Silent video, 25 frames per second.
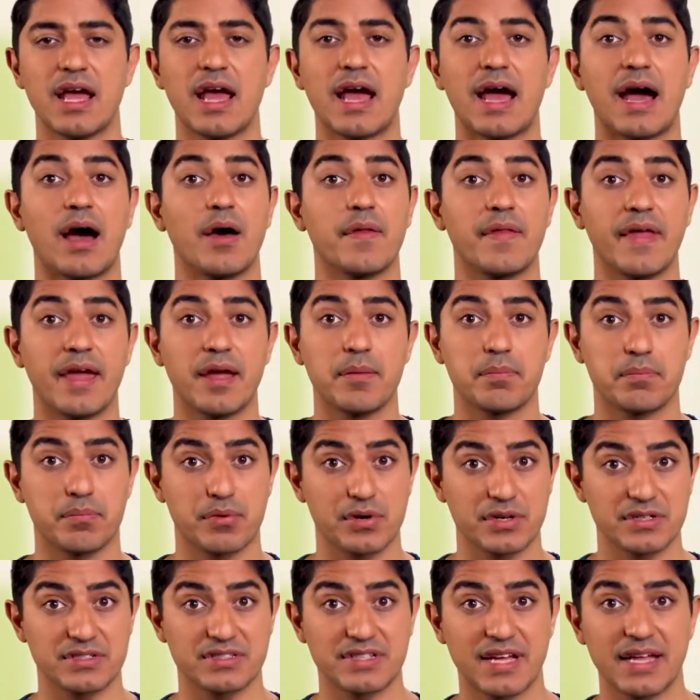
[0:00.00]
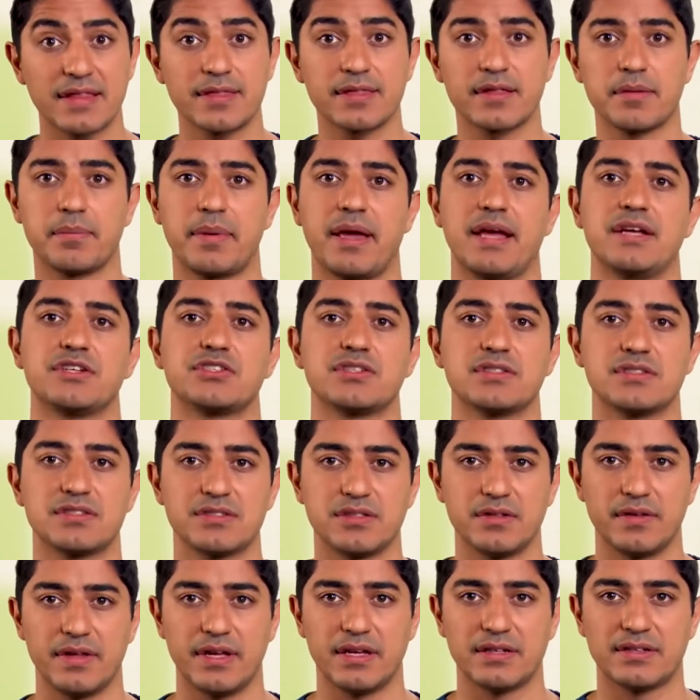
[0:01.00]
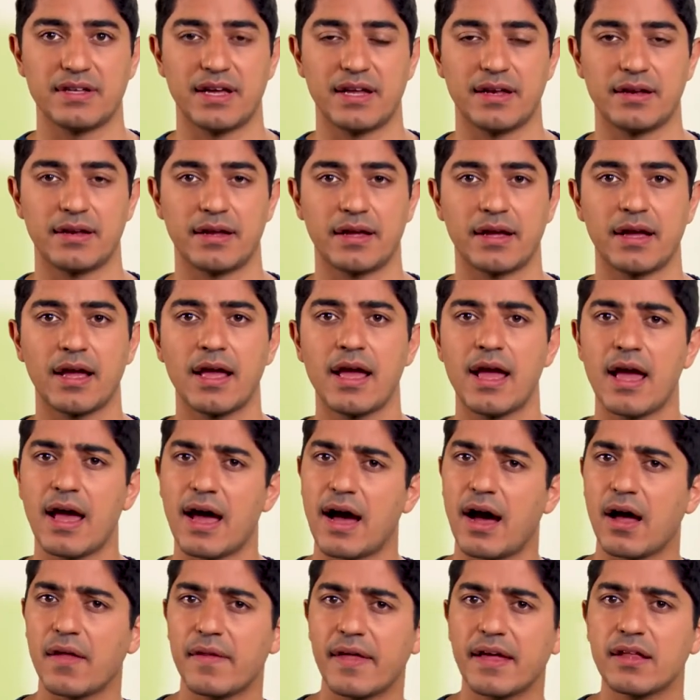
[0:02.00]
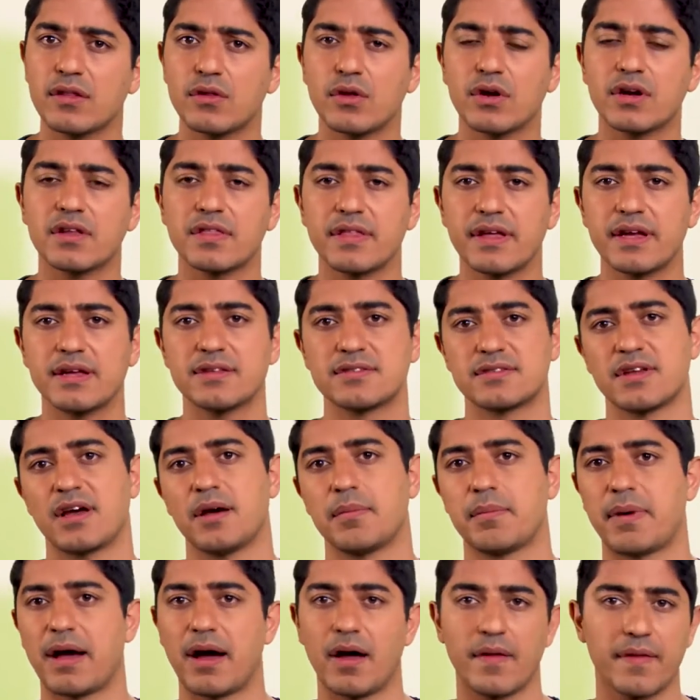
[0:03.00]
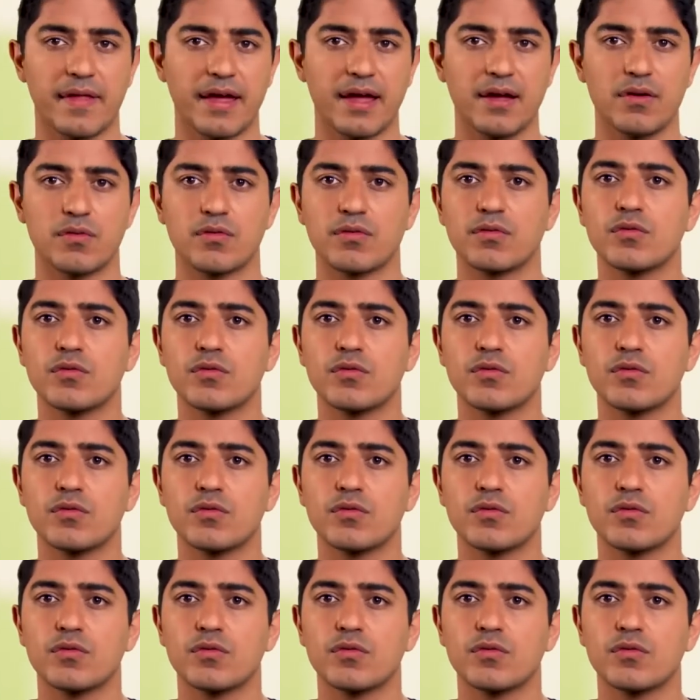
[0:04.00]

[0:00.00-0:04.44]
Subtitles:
how they present the patients to the attending, how they look things up, how they